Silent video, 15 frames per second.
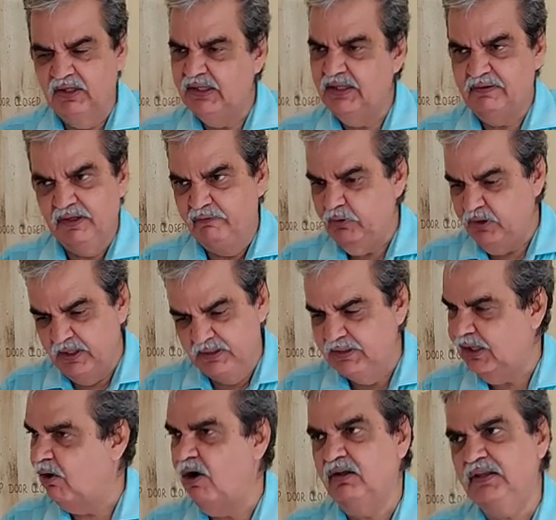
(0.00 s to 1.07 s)
that if you hit the
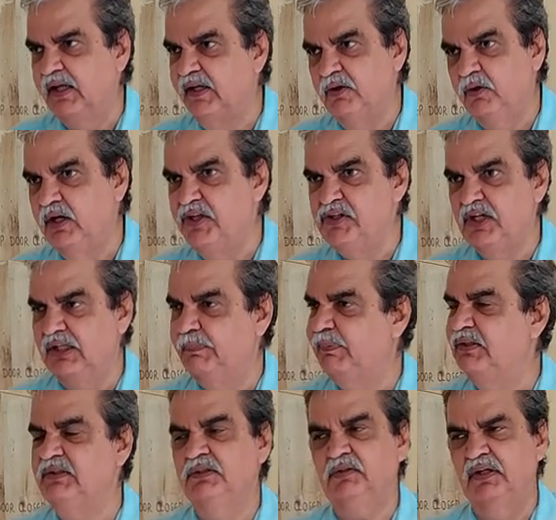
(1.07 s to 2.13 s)
wrong thing, you will injure the
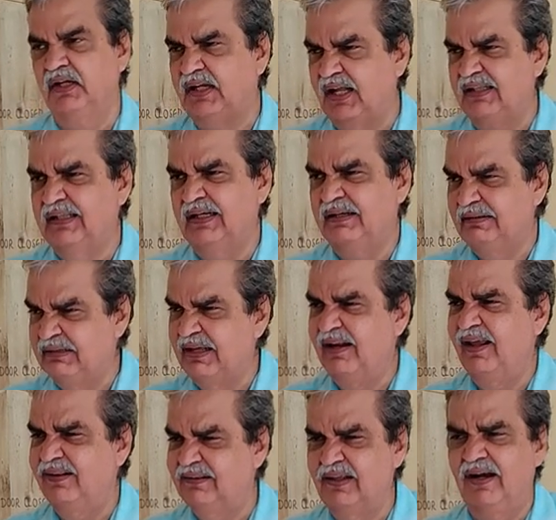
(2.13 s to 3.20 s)
person. So nikal the
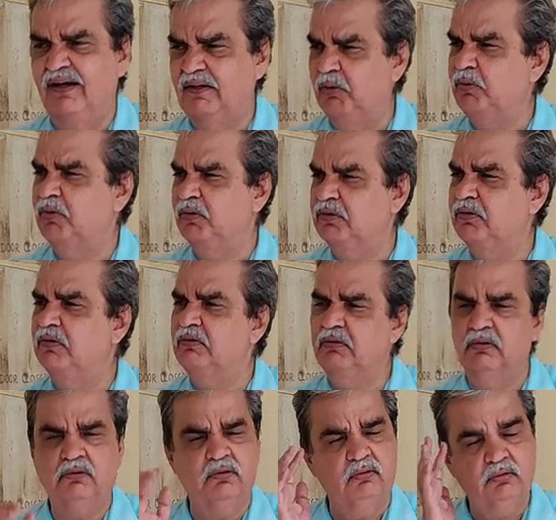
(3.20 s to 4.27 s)
dheere, dheere, tok, tok, tok,
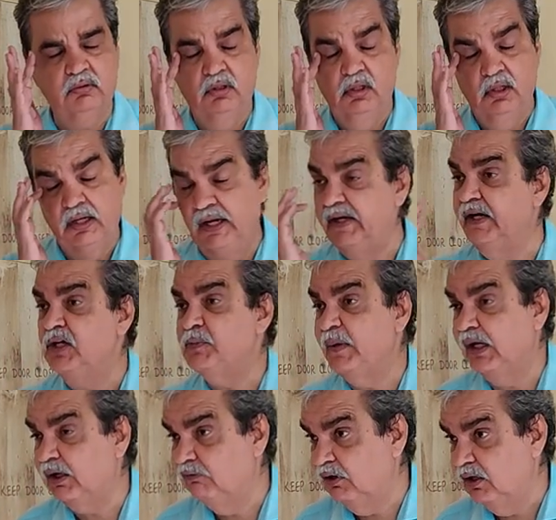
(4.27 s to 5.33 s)
tok, tok. He didn't speak
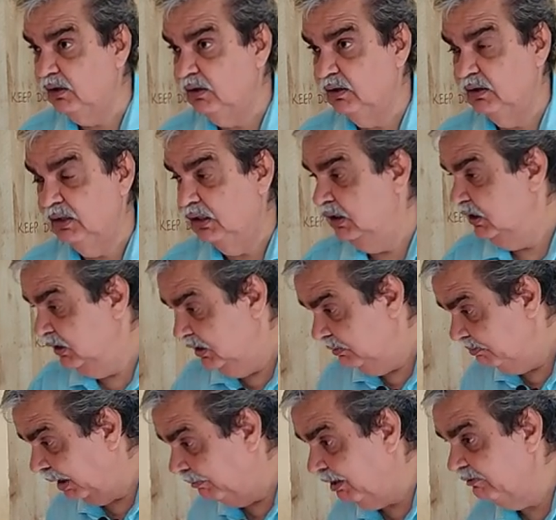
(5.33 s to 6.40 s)
a word.
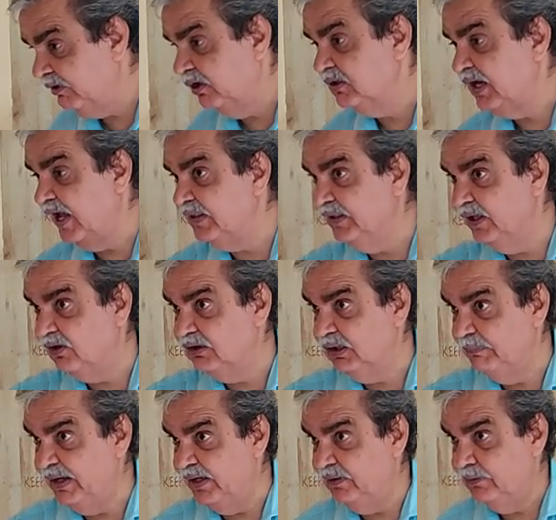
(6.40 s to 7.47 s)
Baba Amte was lying there on the
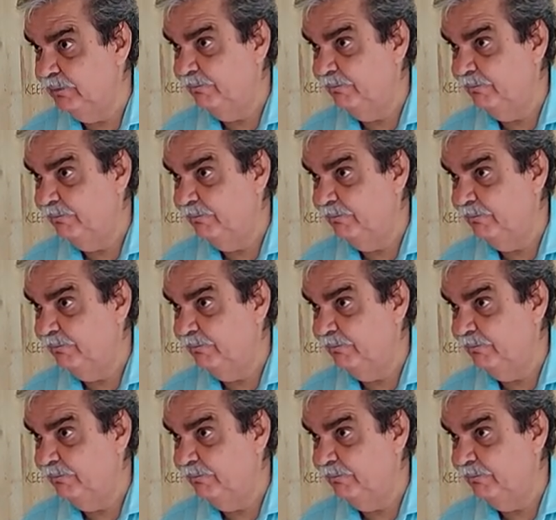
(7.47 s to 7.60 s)
bed.